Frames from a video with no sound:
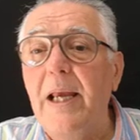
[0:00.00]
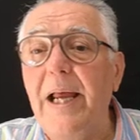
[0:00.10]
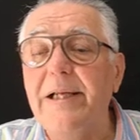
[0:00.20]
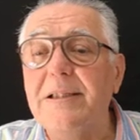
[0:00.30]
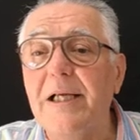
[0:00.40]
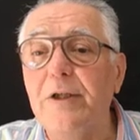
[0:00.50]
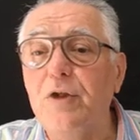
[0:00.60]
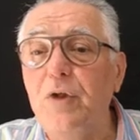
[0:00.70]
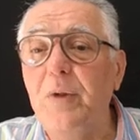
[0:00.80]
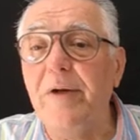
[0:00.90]
and it's done a
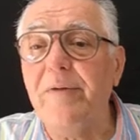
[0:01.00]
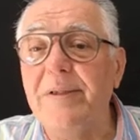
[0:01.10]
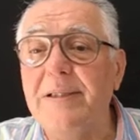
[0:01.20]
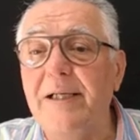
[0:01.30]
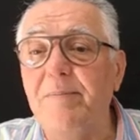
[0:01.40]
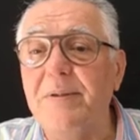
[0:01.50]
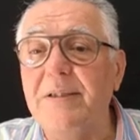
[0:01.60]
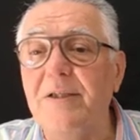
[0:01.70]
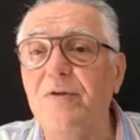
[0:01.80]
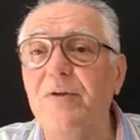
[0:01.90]
two hundred ten
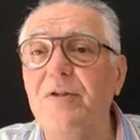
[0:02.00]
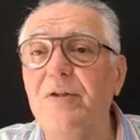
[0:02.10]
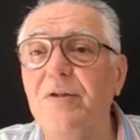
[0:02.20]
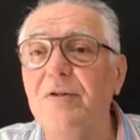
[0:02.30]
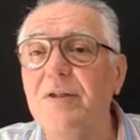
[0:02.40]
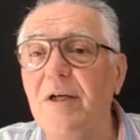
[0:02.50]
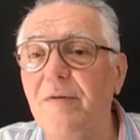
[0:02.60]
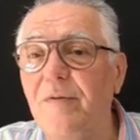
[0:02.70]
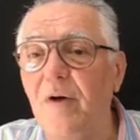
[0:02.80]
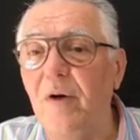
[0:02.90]
percent return so
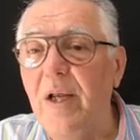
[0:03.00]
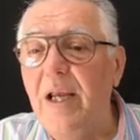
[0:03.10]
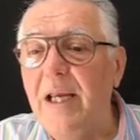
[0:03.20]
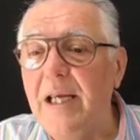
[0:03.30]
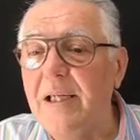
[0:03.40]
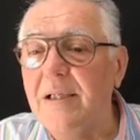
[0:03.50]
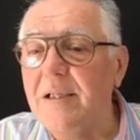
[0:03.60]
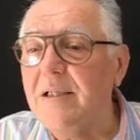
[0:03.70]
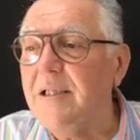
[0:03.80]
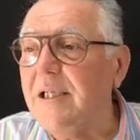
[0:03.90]
far
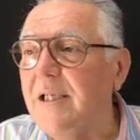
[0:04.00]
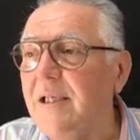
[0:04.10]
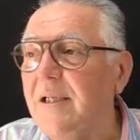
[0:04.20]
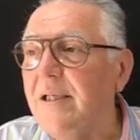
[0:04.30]
in the,